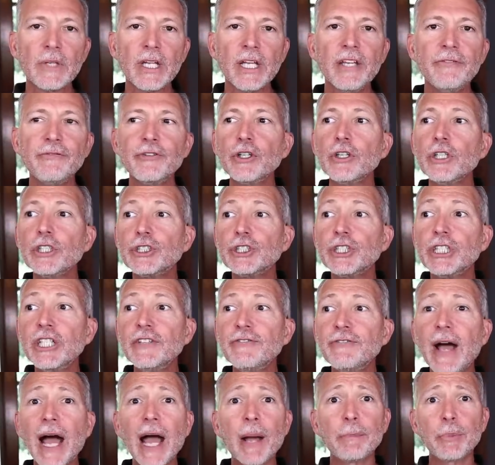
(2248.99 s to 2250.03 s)
If you're a
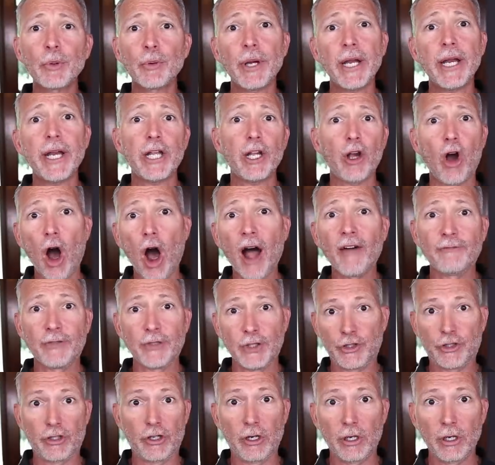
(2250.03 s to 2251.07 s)
chief operating
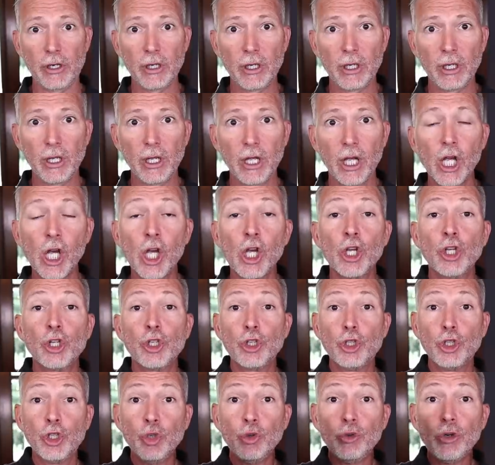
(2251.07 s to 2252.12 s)
officer,
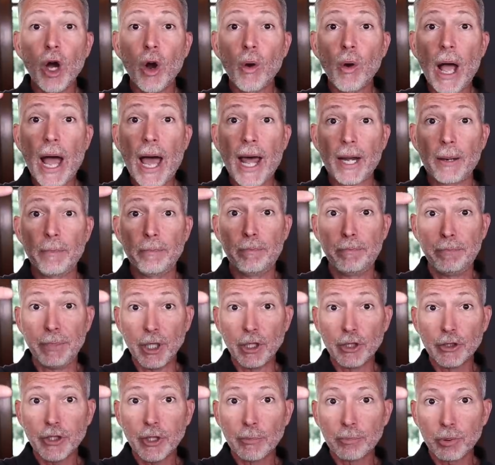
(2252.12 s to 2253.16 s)
you know how to
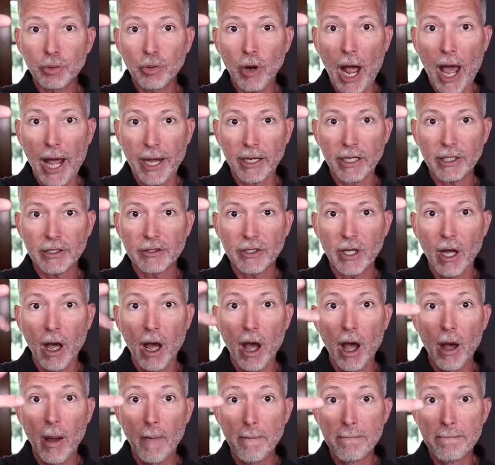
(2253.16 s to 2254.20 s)
build the product,
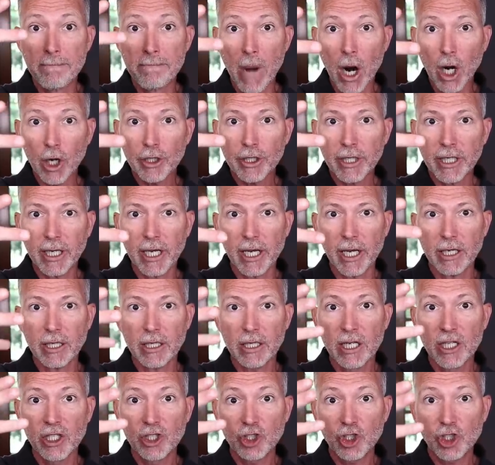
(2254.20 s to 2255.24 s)
market it,
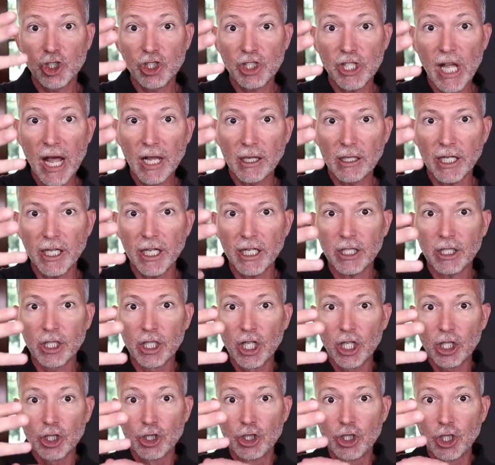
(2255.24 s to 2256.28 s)
sell it,
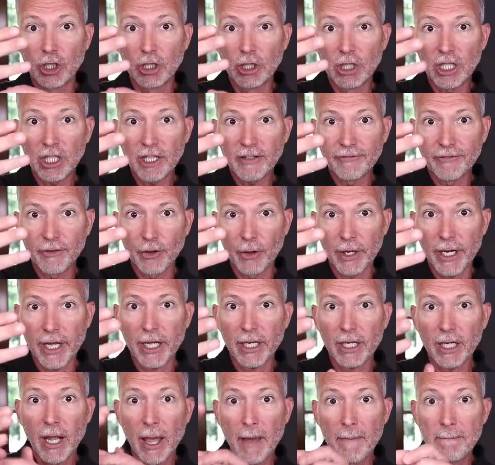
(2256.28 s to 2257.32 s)
deliver
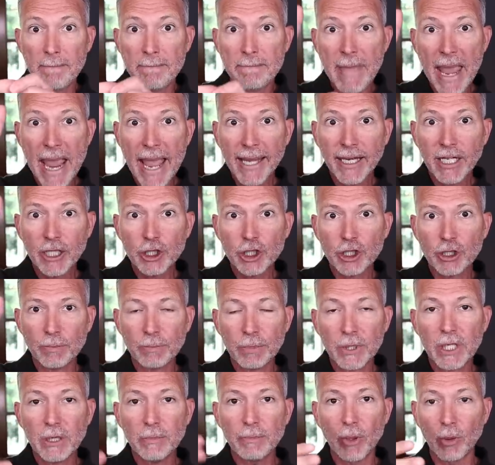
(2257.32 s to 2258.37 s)
it, manage the
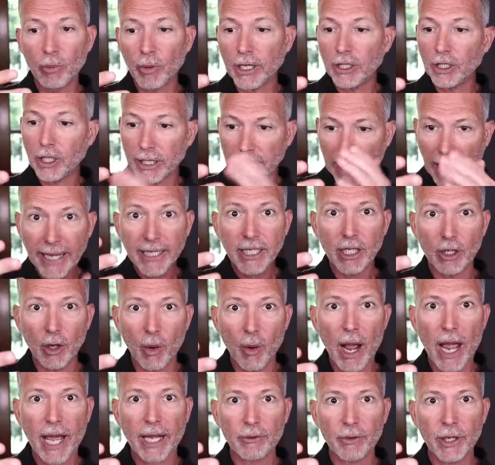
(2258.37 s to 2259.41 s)
people, right? Like I could go
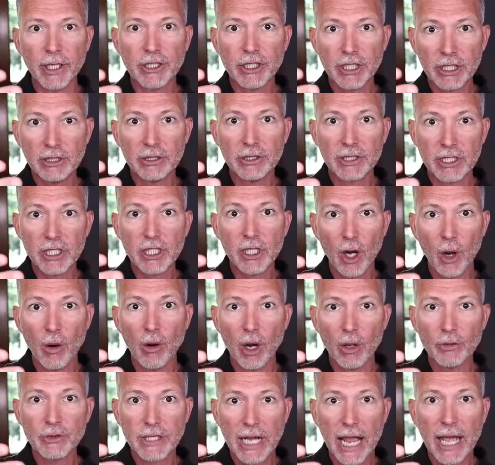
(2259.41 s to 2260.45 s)
on, right? C O
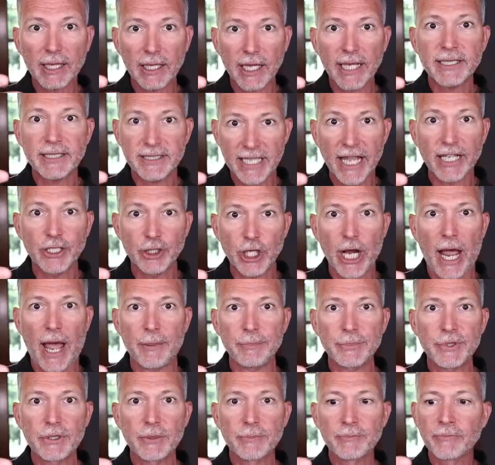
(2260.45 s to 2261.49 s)
O's got like ten
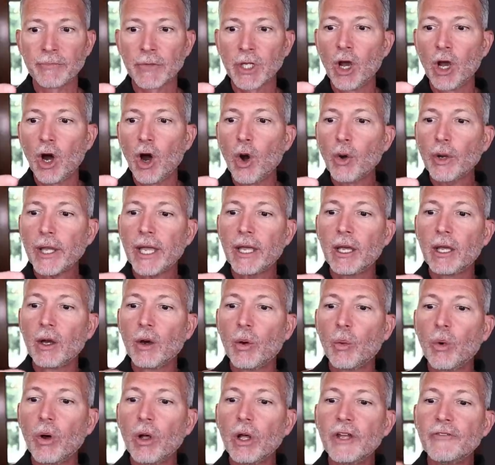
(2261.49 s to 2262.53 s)
jobs. Okay,
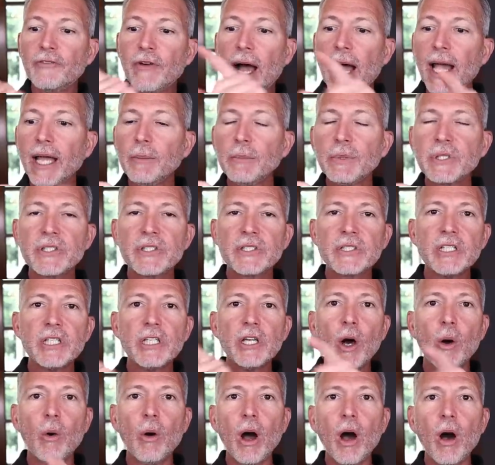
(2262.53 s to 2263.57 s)
well, if I'm a C
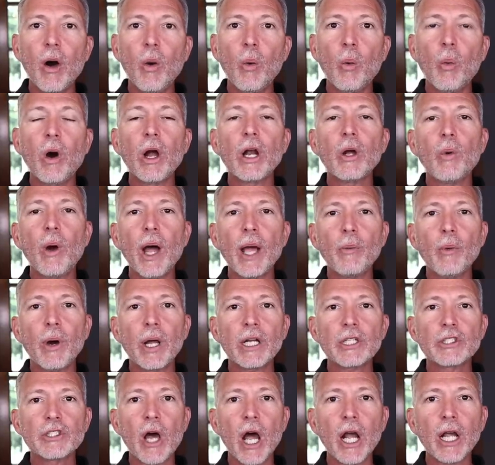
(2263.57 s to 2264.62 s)
O O, what do I want
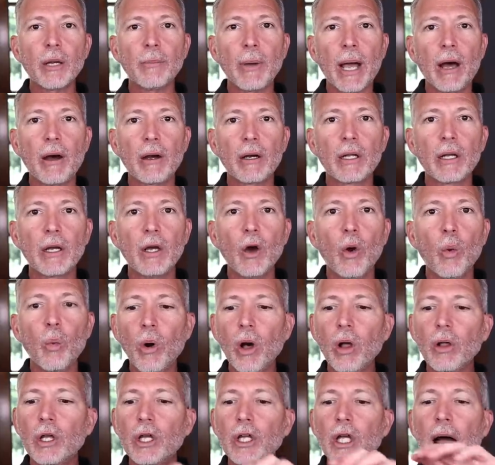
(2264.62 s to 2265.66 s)
to talk about?
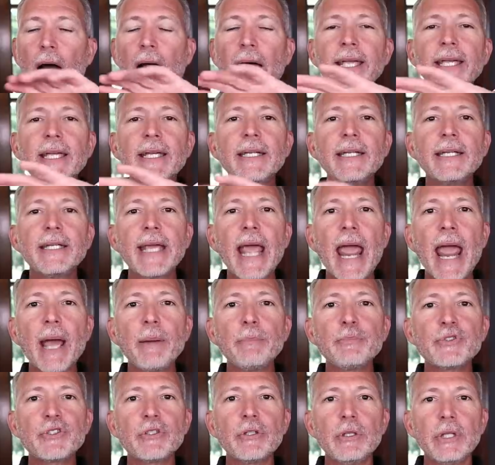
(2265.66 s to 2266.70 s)
Well, I can
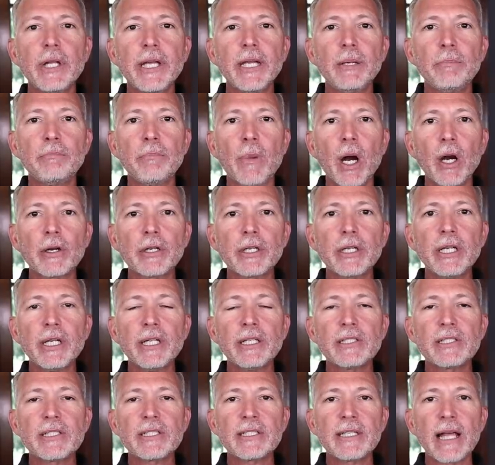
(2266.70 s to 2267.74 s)
encapsulate
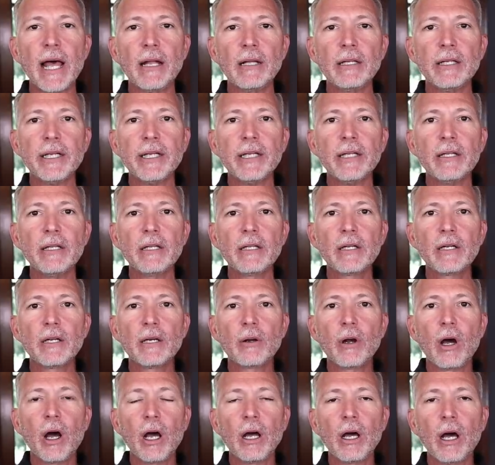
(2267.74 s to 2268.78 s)
marketing, selling,
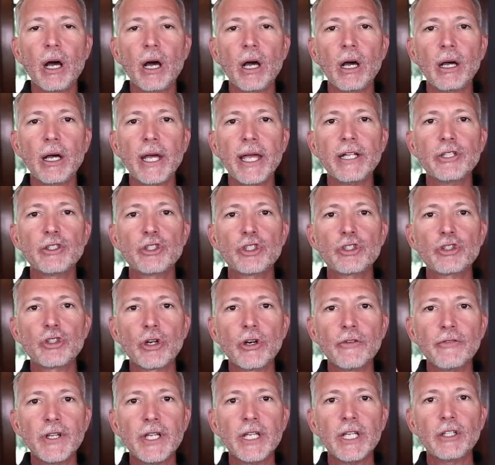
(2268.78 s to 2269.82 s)
uh, and
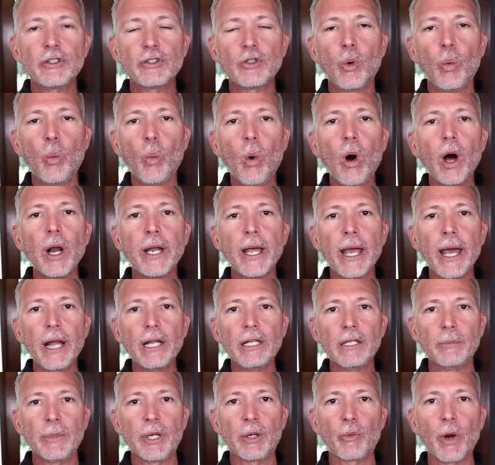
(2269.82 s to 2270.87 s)
serving into one
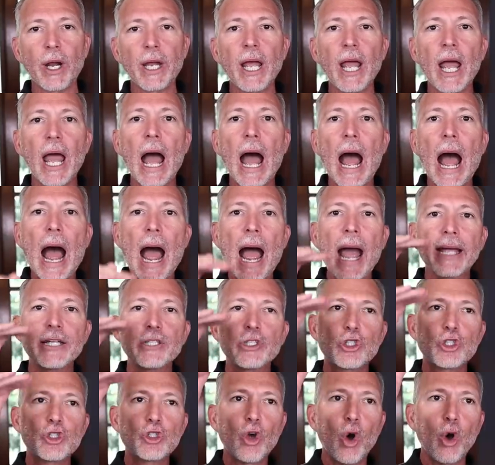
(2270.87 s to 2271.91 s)
element, right? I
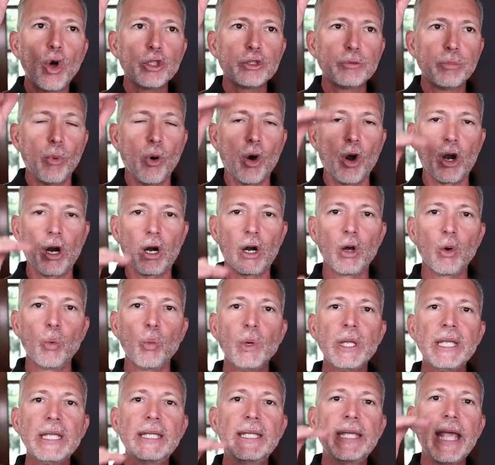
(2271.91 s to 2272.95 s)
sold more.
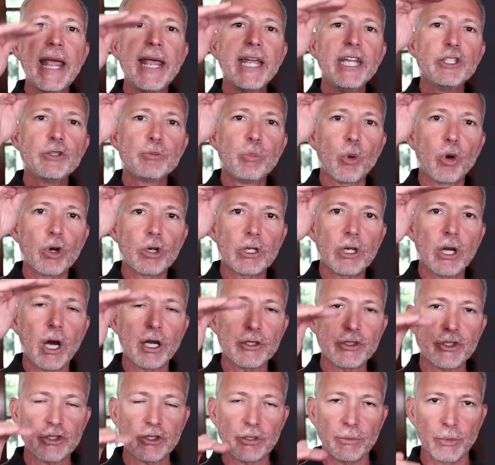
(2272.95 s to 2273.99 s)
We gained more
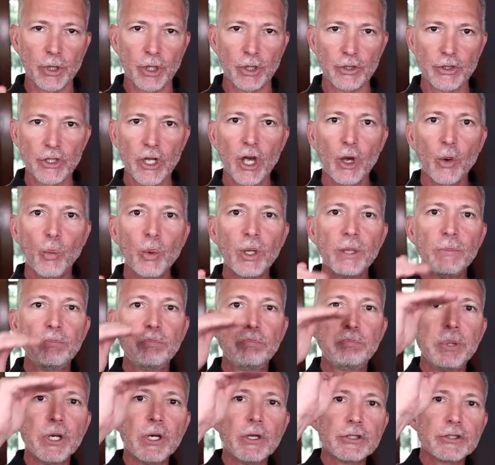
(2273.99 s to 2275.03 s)
customers. We
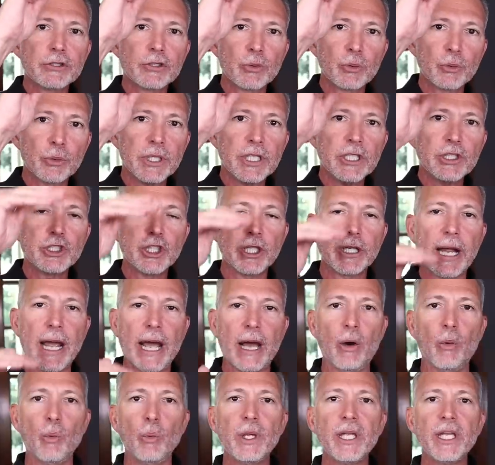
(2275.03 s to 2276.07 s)
built the region
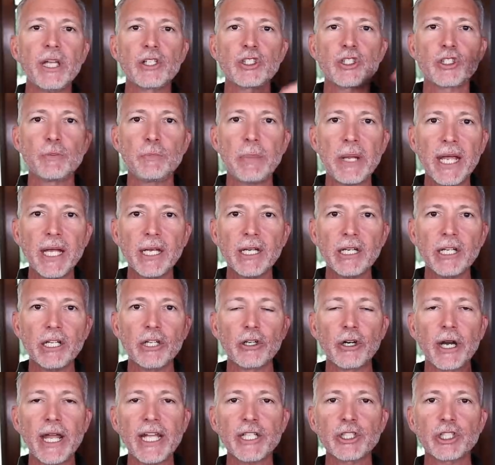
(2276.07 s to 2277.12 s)
out. We expanded
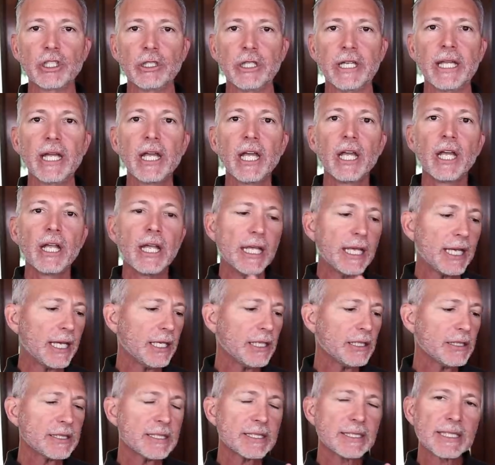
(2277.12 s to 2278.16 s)
internationally.
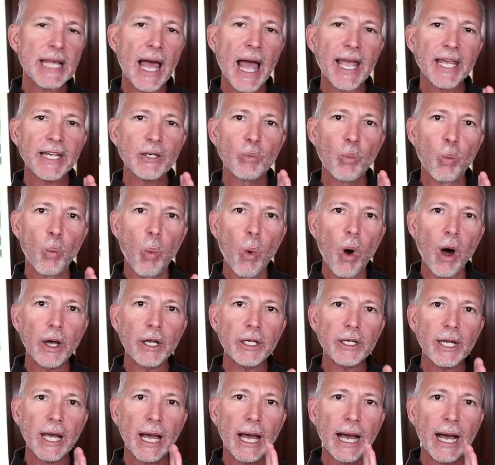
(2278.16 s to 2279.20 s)
Inside
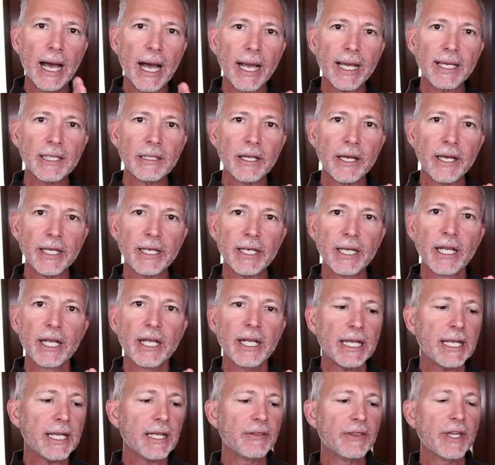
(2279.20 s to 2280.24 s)
one highlight,
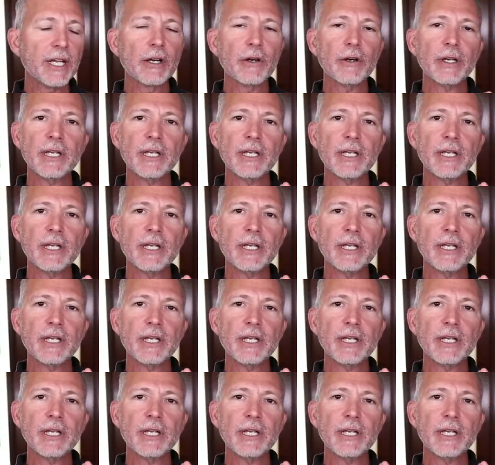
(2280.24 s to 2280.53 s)
there